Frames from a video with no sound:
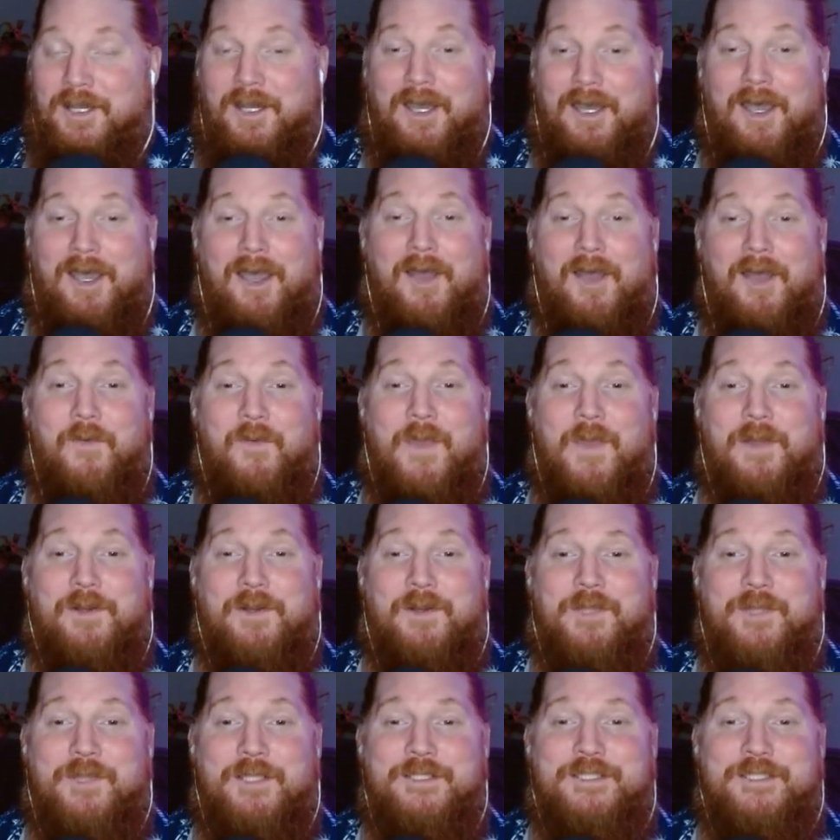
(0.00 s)
oh, where
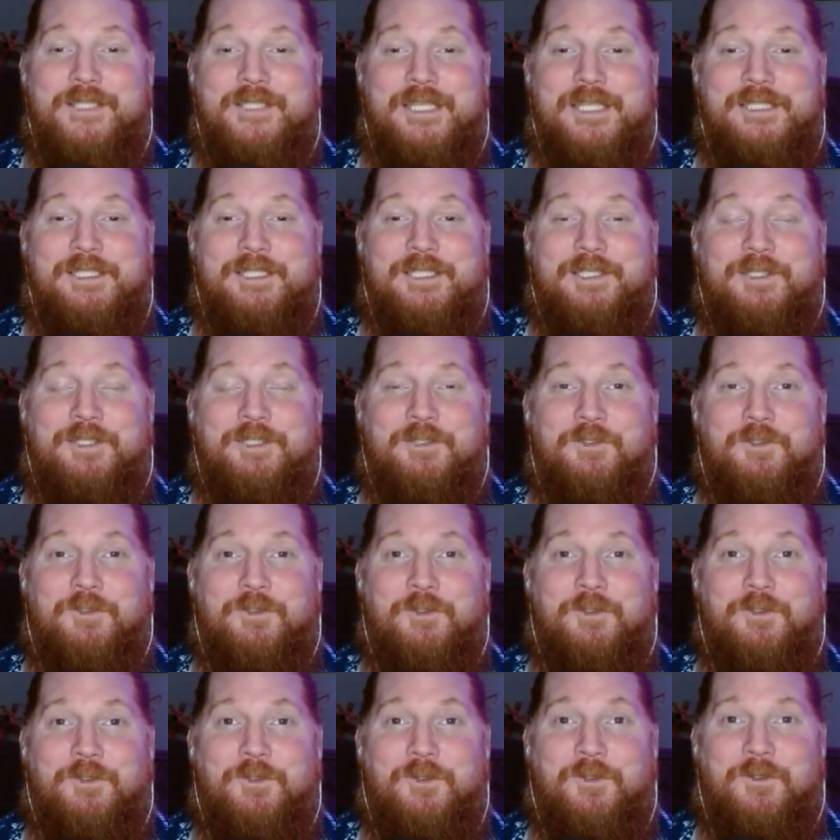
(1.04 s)
are they sending
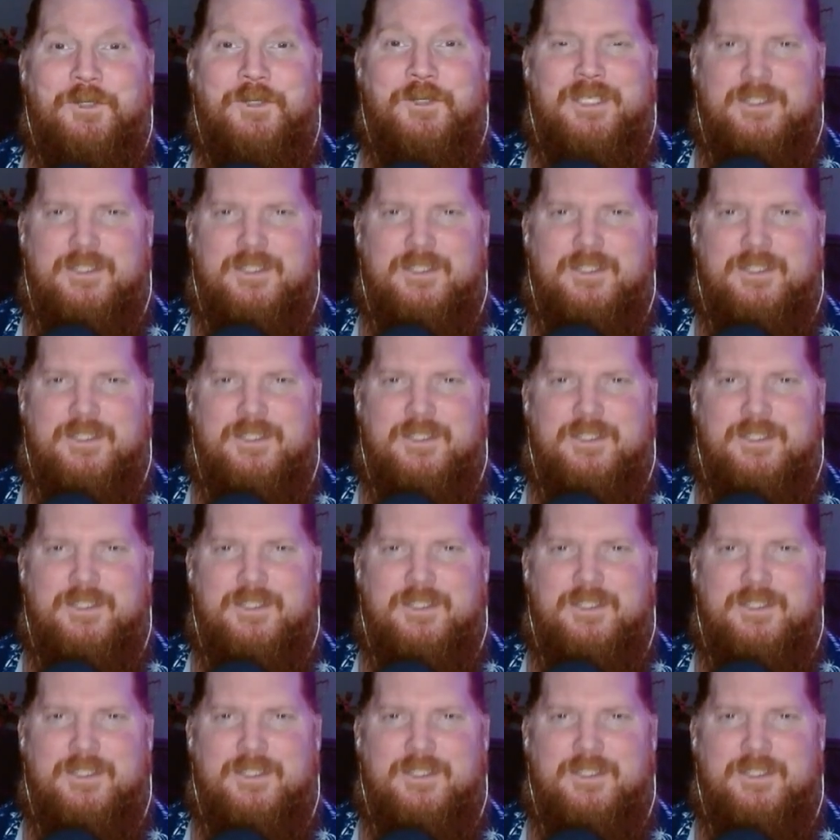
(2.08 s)
you?